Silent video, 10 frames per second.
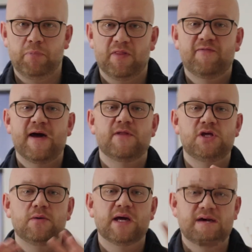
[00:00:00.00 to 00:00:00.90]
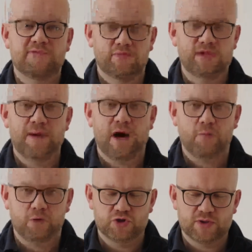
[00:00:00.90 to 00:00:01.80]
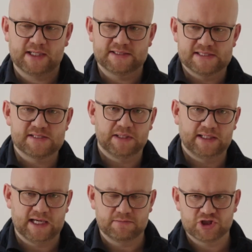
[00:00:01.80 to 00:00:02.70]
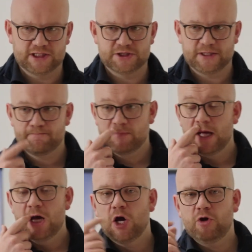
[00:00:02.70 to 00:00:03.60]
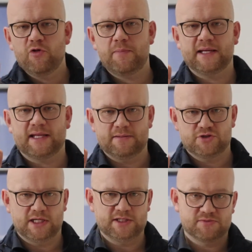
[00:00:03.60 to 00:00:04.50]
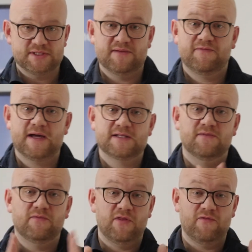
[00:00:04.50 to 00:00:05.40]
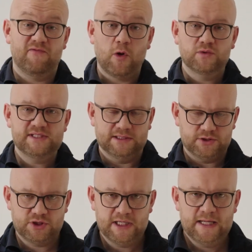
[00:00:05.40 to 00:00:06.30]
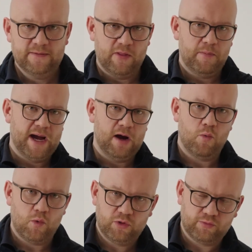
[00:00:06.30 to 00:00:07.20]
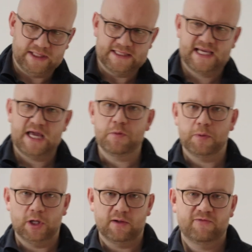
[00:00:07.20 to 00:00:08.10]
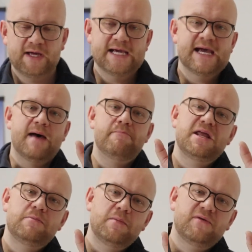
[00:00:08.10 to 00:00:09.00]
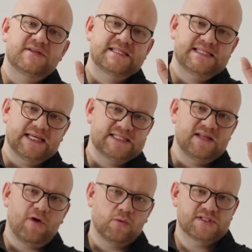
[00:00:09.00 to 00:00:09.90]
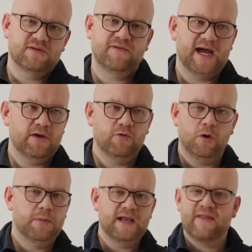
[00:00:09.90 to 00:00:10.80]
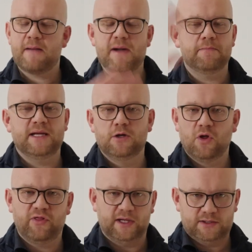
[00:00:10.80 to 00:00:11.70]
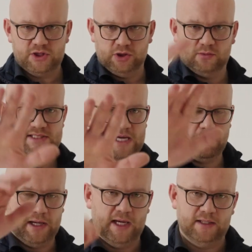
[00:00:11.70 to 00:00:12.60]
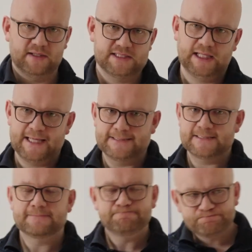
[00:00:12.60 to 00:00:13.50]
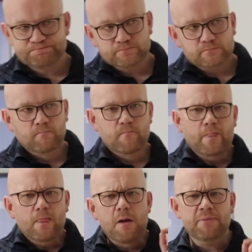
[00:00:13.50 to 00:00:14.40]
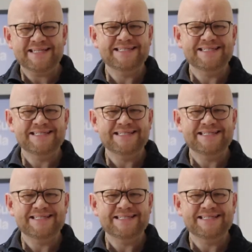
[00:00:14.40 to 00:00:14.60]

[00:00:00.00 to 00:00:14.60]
but the fact that you can have 3 power point trackers is a big game changer. Another big game changer is the fact of the voltage that the Powerwall 3 is capable of. A minimum of 60 volts to fire up. Now, that might mean nothing to you sat behind this lens. But a